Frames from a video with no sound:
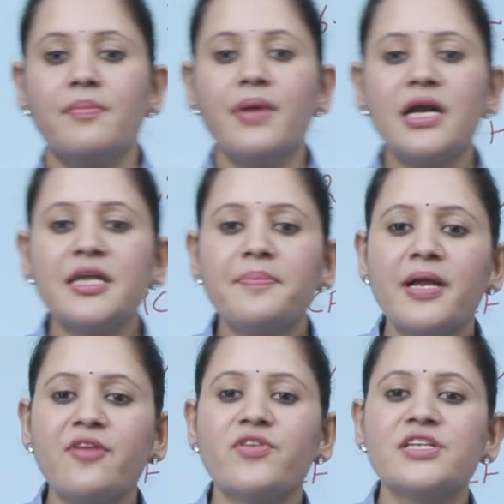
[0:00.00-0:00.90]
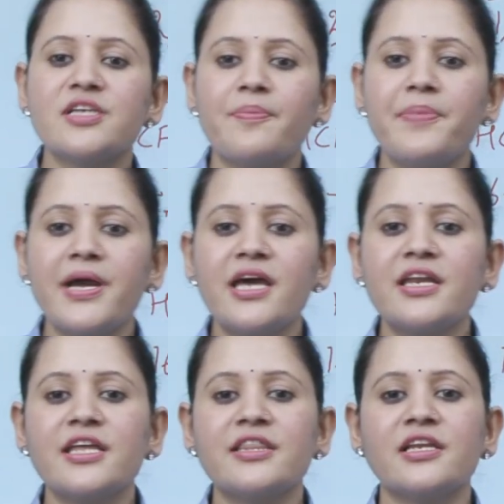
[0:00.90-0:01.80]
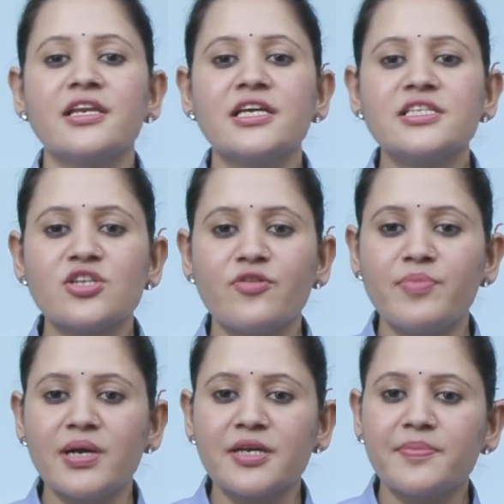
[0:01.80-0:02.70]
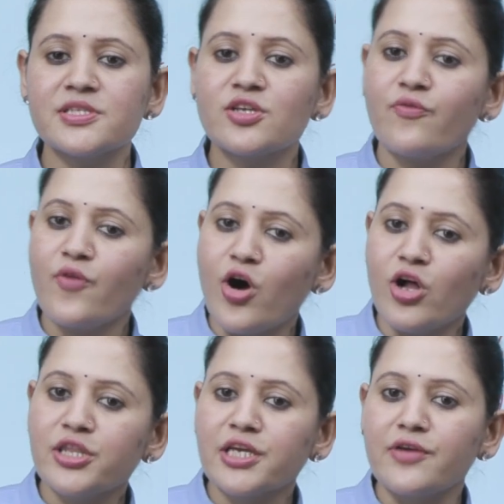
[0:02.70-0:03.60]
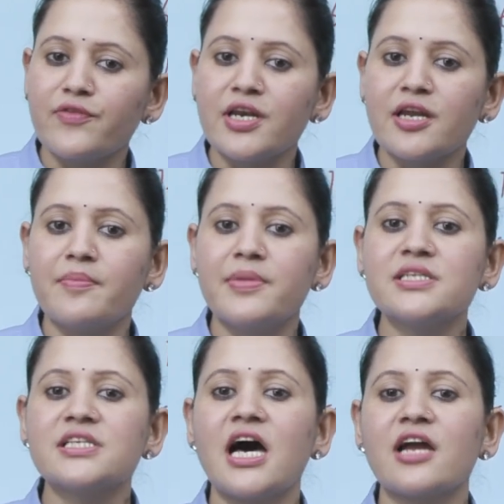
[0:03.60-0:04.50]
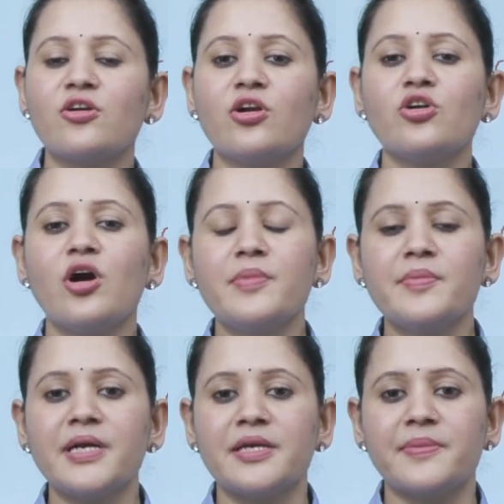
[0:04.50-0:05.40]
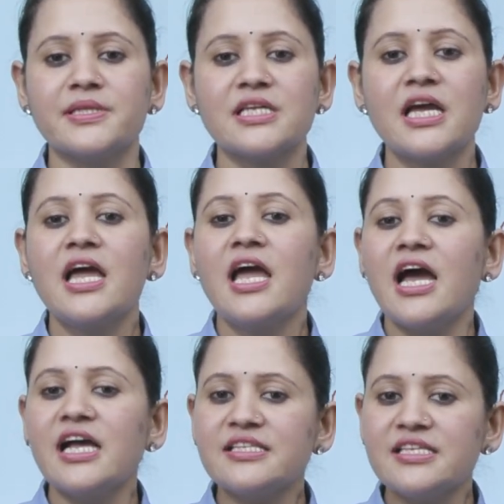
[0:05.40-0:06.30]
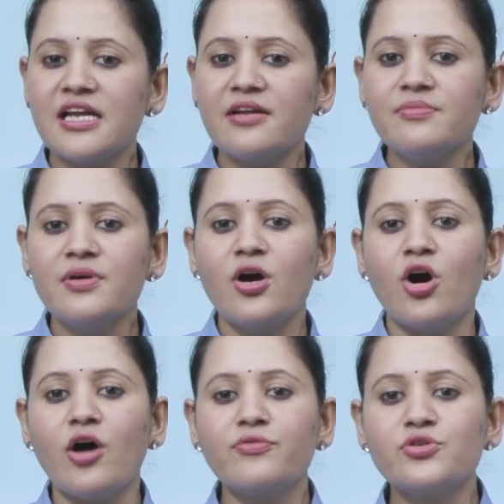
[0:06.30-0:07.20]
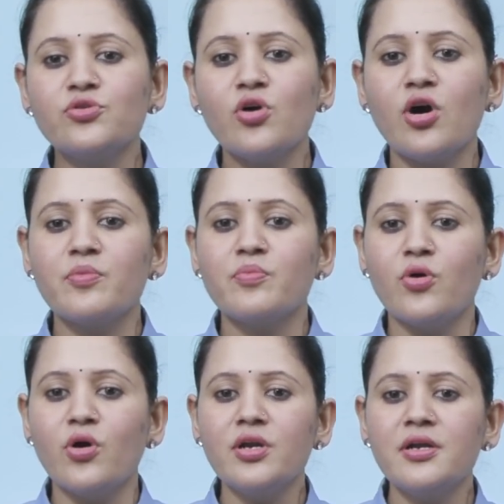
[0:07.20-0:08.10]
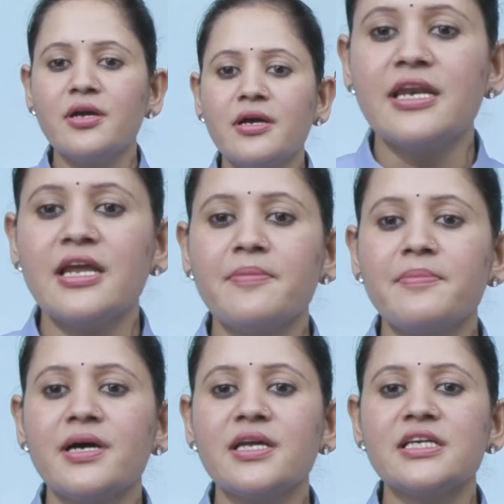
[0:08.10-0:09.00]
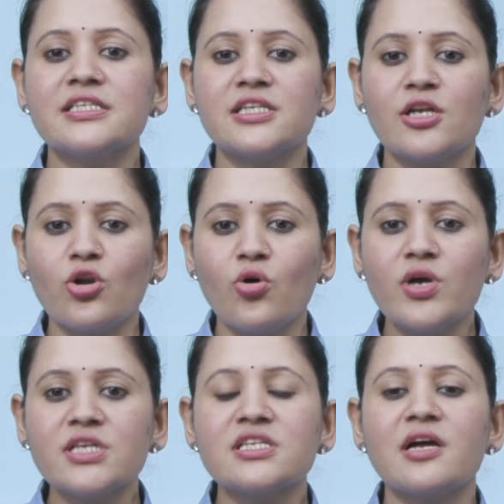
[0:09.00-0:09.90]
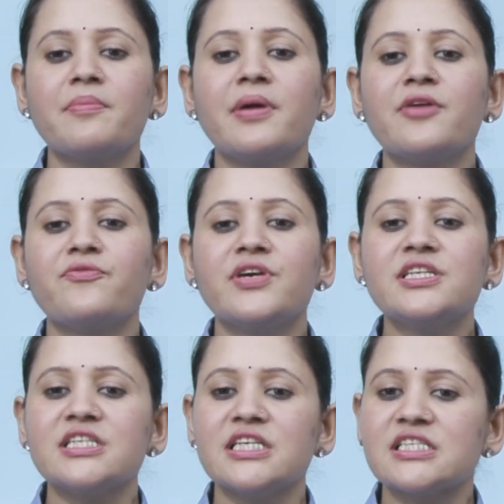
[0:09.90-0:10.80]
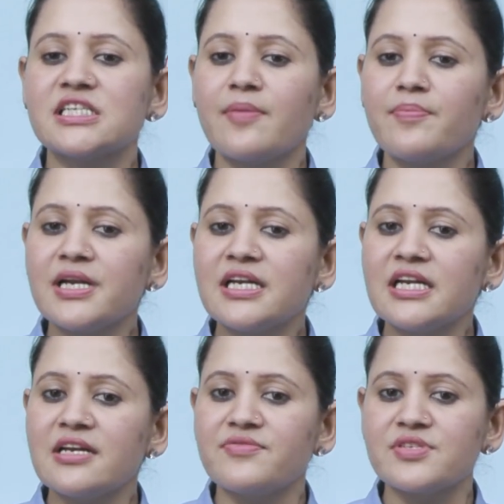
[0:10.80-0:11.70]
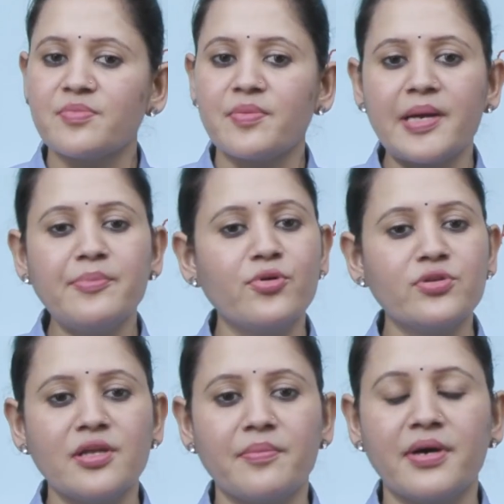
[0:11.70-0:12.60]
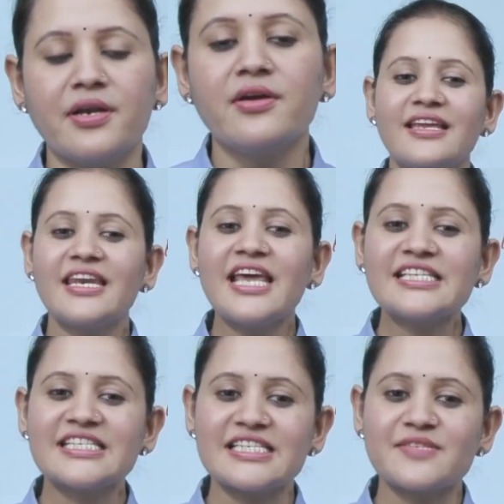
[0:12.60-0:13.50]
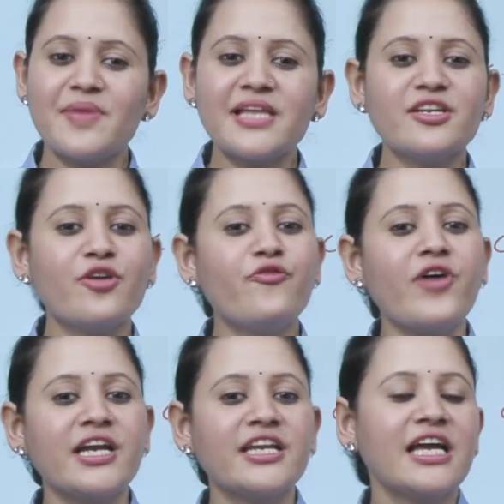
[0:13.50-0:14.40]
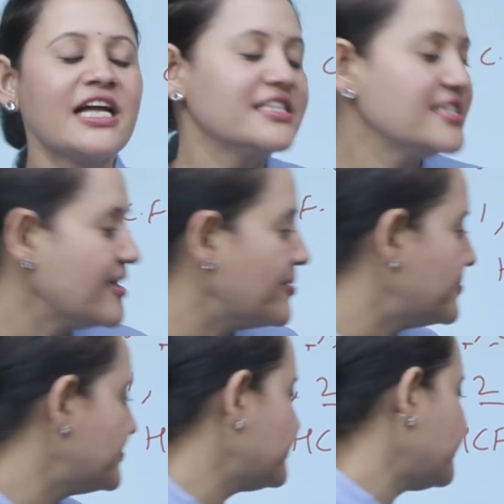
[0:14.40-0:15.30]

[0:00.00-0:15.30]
multiple which appear in the list of multiples of all the given numbers are called common multiples. HCF of 2 or more number is the lowest number which is completely divisible by both numbers. Next is method of finding LCM.